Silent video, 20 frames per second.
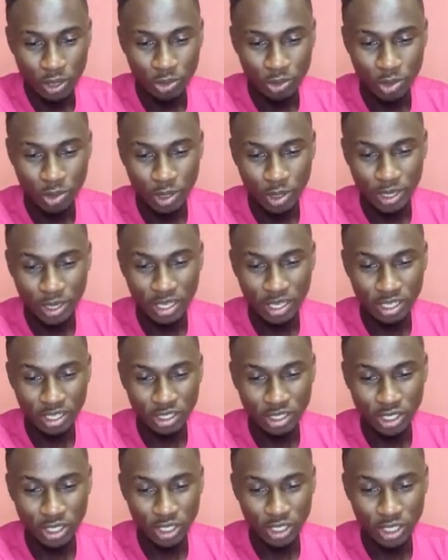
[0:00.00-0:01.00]
Go ahead
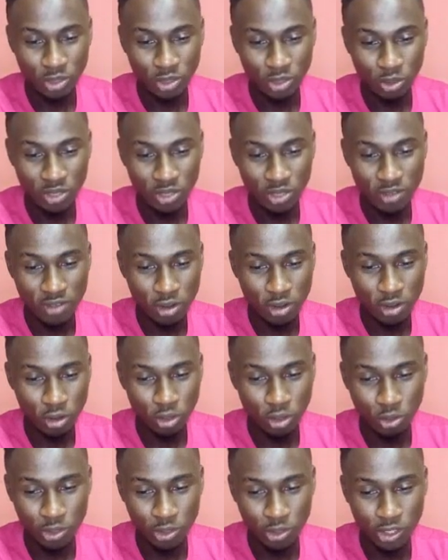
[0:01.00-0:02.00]
and change it to whatever
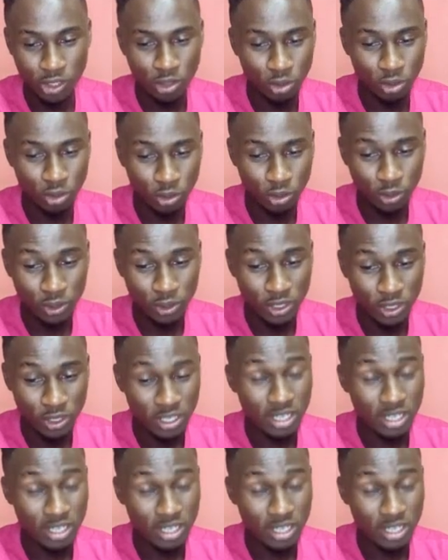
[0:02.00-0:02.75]
color you wish, or